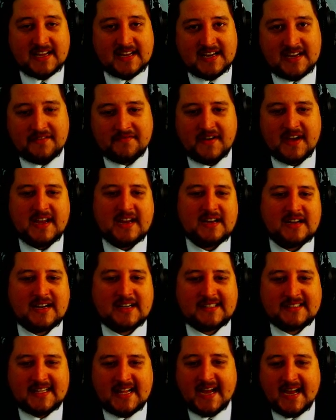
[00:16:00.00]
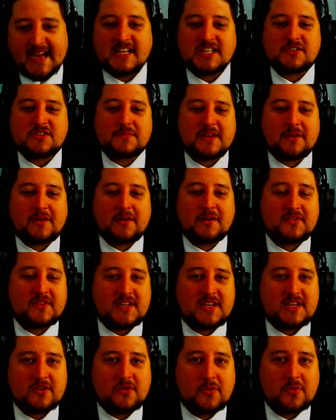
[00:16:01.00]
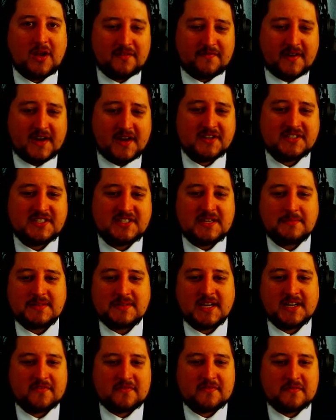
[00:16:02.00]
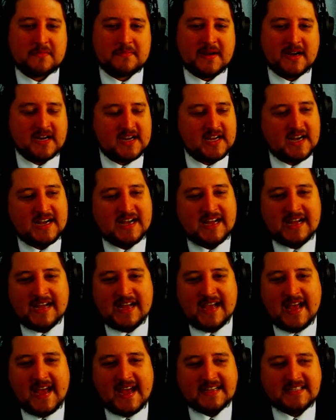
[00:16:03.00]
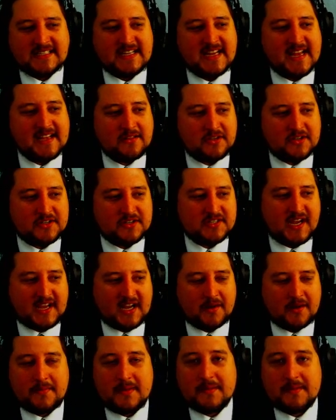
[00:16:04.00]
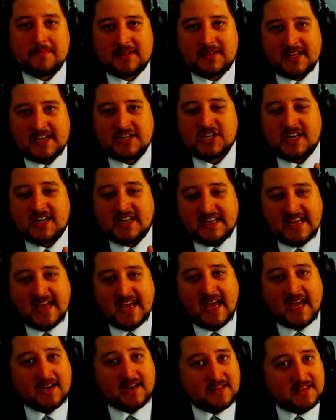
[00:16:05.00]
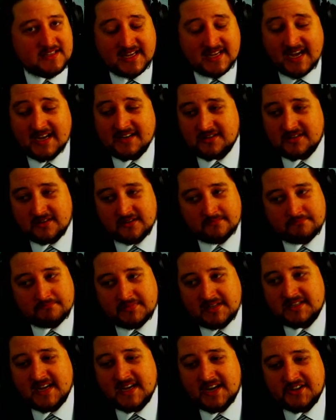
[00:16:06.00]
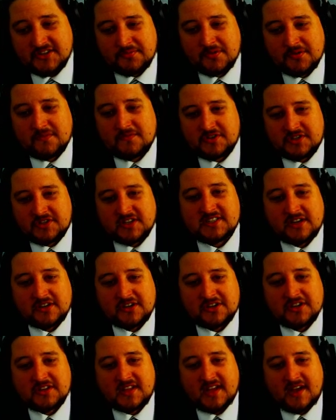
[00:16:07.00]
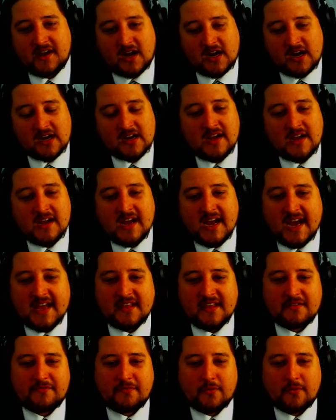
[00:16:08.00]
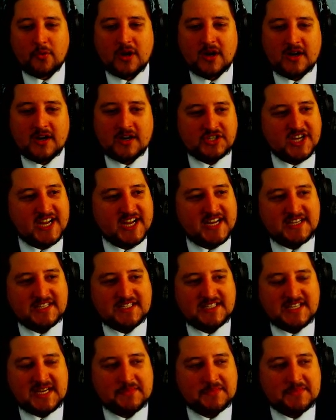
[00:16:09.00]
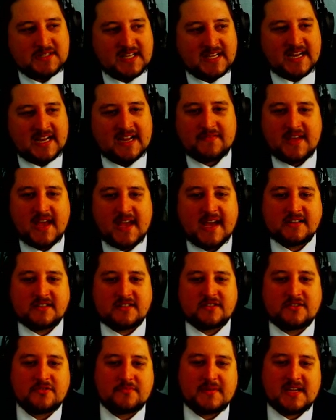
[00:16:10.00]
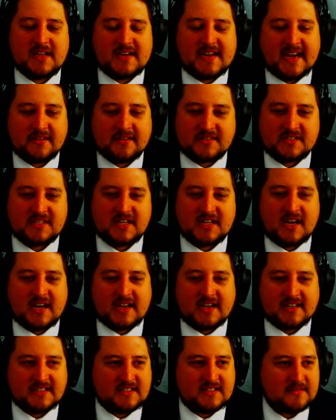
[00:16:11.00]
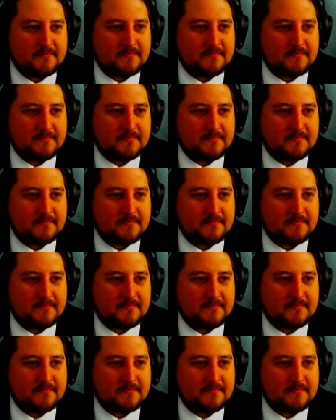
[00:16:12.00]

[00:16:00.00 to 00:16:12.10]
invite. Alliance will be going to the EU qualifiers. Team Tinker from America. SEA looks like it'll be Malaysia again. And these guys are these guys are proving just how good they are. And then four Chinese teams that have yet to be announced to us.